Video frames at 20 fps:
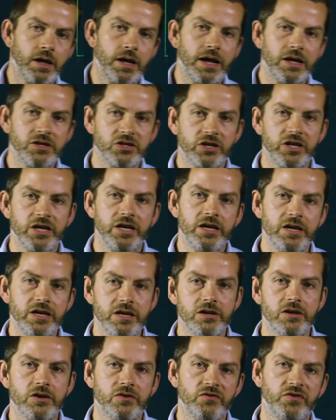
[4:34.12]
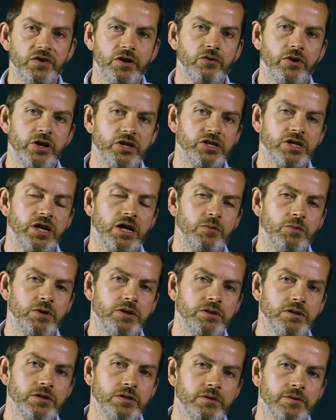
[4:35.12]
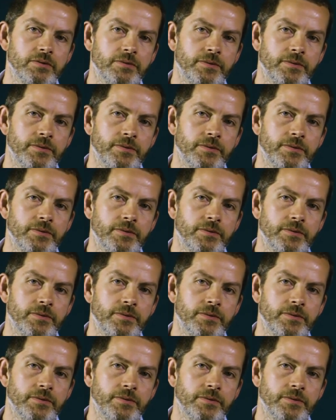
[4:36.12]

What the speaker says: as a key configuration element.